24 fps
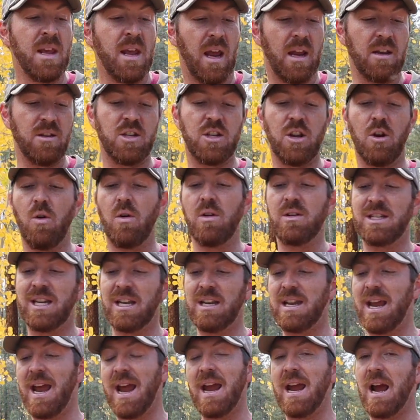And so
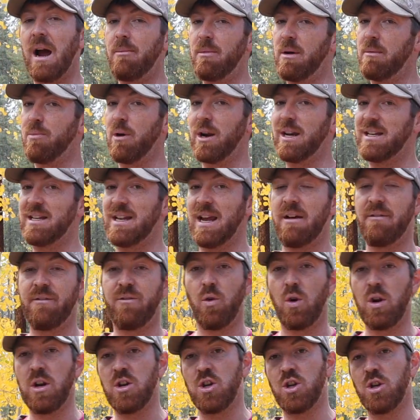today I'm gonna break it down
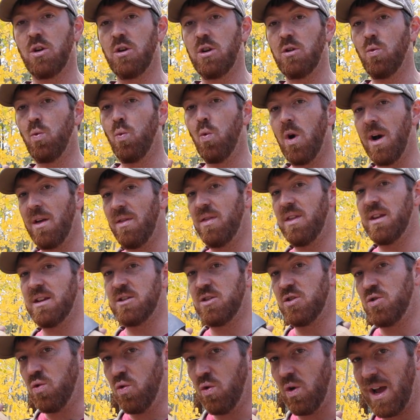for you, show you what
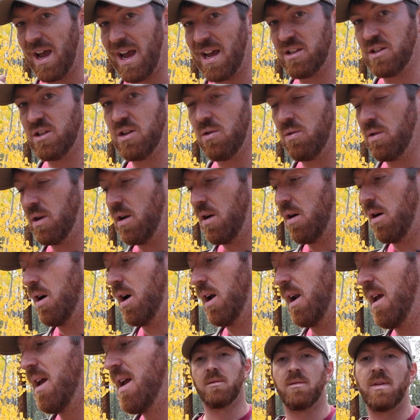this tool has going
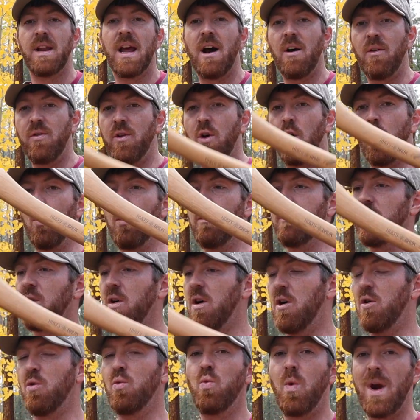on. Now the
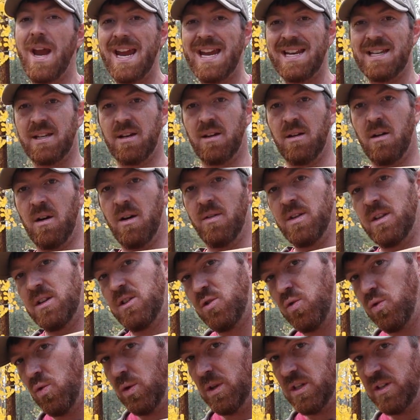overall weight on this
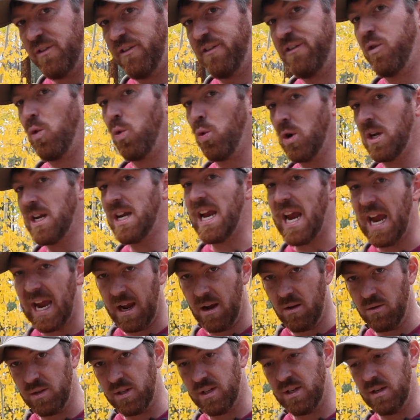tool is 40
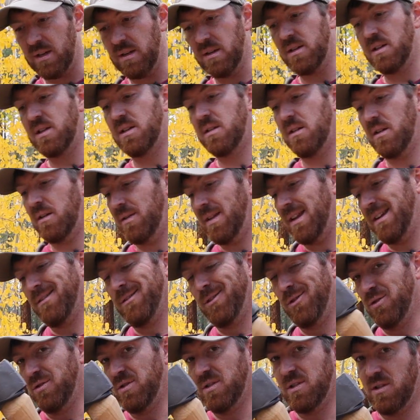ounces and that
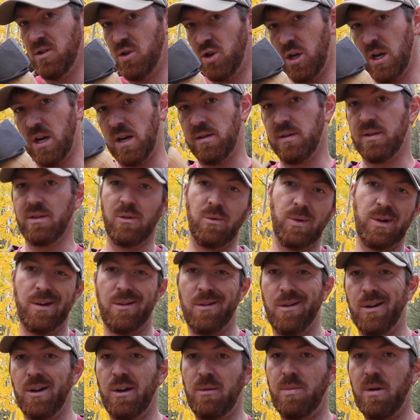includes the sheath. So we could
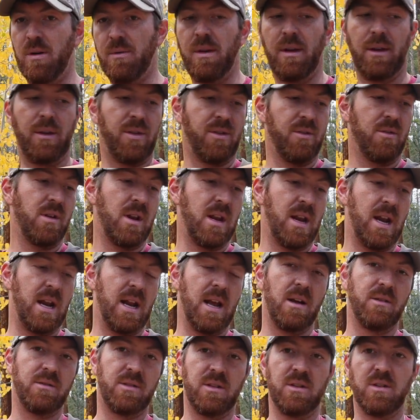argue probably like 38
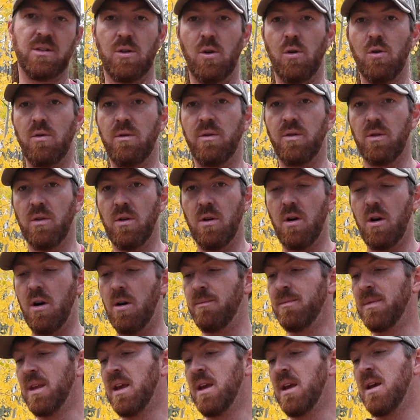ounces
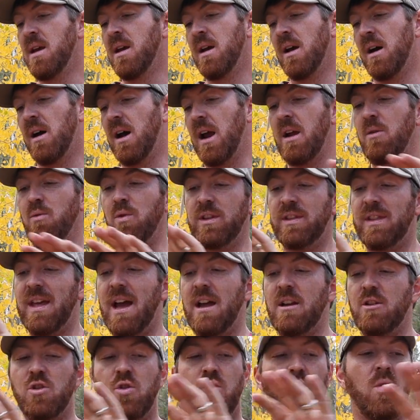overall. Uh, and with
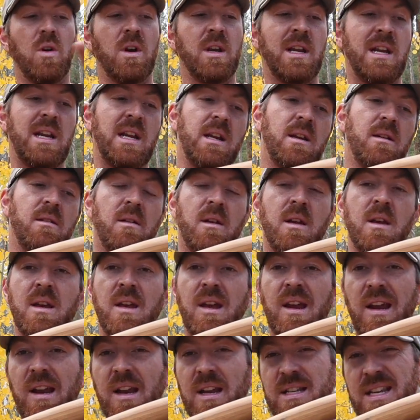that 20,
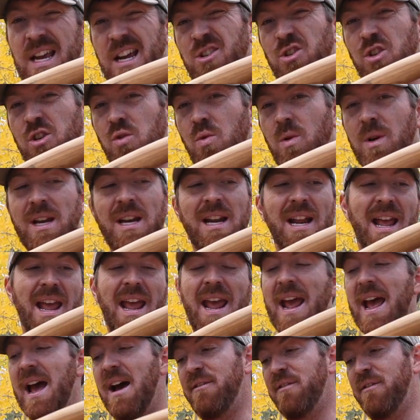and it's actually 20 and a
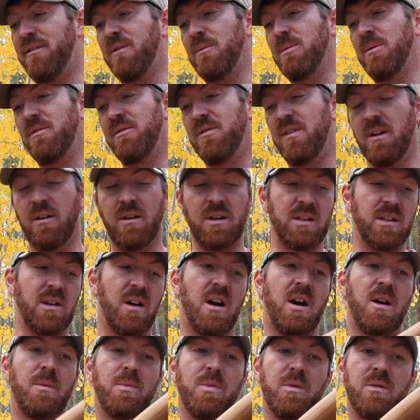half from the very
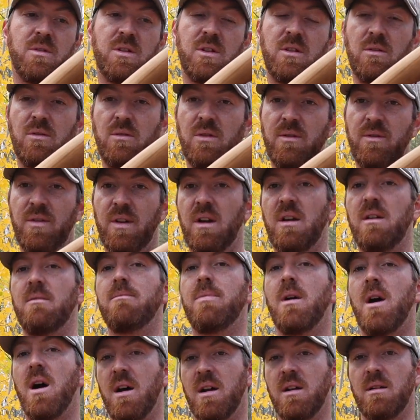top to the very
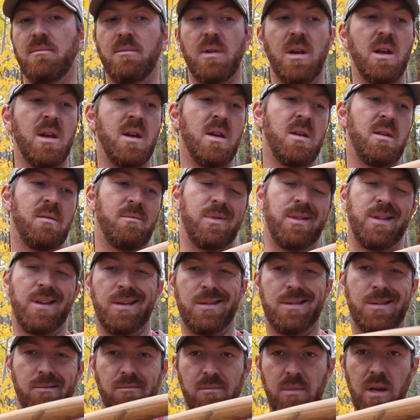bottom, but they
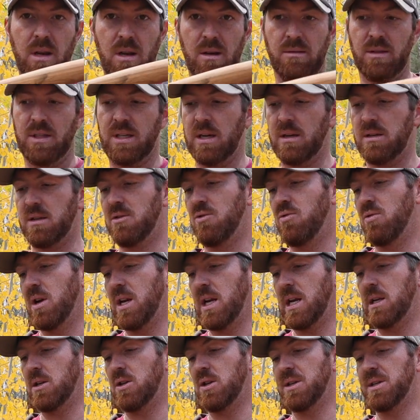you know say it's
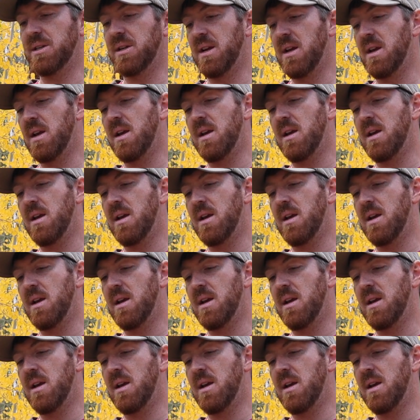20 inches.